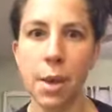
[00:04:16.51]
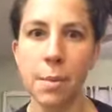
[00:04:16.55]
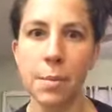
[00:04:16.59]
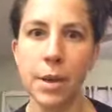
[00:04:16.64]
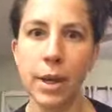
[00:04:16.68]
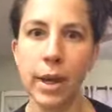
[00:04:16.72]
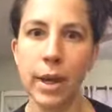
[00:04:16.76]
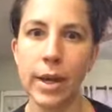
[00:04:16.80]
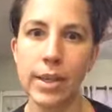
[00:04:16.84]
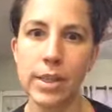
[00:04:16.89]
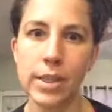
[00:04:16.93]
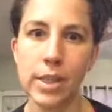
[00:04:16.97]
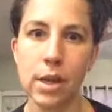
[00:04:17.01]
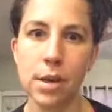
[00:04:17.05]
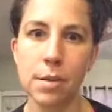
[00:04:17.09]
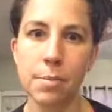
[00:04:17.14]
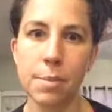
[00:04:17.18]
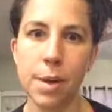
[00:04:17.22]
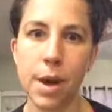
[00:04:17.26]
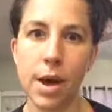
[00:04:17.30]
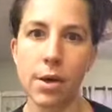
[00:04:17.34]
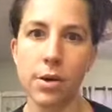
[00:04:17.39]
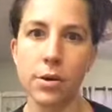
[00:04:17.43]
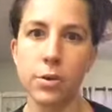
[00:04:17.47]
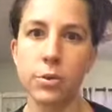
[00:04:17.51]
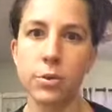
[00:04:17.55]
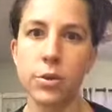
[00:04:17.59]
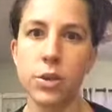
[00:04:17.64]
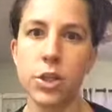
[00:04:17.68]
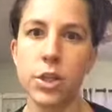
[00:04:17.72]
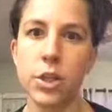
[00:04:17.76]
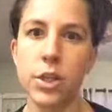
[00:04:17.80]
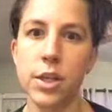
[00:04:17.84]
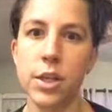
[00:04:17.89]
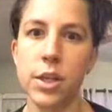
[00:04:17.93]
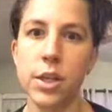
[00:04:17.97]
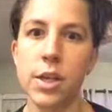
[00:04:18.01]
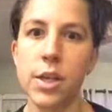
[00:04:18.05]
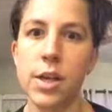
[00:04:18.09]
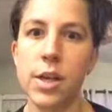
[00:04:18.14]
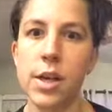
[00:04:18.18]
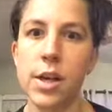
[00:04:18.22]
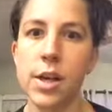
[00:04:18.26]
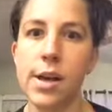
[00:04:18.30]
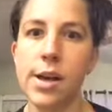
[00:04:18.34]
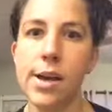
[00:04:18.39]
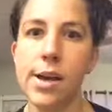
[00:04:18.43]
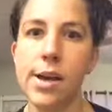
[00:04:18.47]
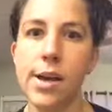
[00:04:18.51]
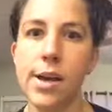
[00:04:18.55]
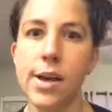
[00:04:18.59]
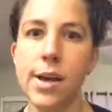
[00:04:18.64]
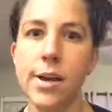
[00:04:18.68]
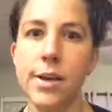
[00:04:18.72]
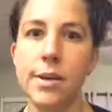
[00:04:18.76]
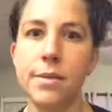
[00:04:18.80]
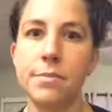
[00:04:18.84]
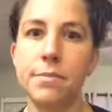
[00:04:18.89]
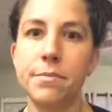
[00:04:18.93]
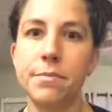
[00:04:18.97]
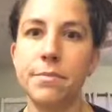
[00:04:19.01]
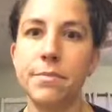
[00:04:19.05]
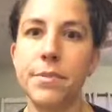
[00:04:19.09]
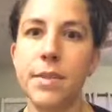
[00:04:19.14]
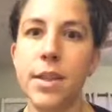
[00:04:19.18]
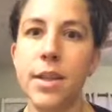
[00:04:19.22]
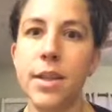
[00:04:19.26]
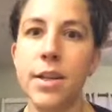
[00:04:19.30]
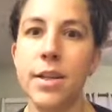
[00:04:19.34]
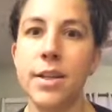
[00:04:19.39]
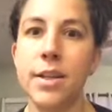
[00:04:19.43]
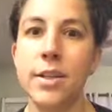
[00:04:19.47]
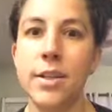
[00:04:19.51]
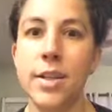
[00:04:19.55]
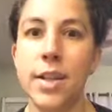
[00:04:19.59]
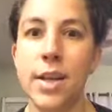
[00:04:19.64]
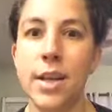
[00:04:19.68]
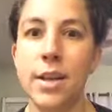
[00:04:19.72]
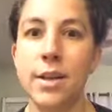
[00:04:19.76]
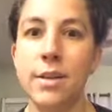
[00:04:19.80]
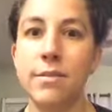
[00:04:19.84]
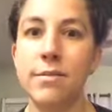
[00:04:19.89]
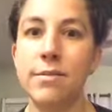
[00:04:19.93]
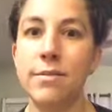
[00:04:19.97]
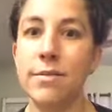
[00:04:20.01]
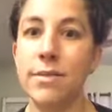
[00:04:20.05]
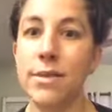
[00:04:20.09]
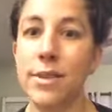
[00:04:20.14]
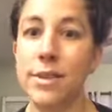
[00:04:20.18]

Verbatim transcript: I'm going to guess about um, 10,